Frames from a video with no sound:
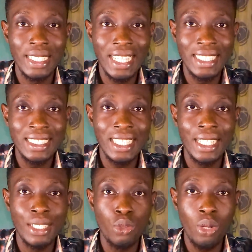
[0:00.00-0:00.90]
get
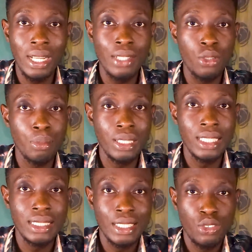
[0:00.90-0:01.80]
a
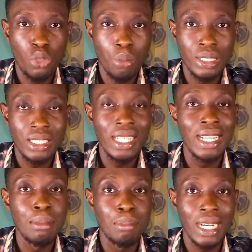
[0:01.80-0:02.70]
dollar-dominated
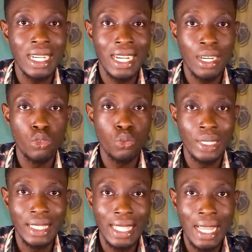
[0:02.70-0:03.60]
domiciliary bank account
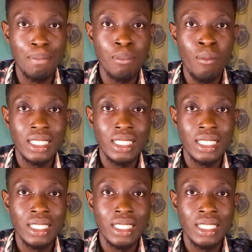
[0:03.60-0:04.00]
with them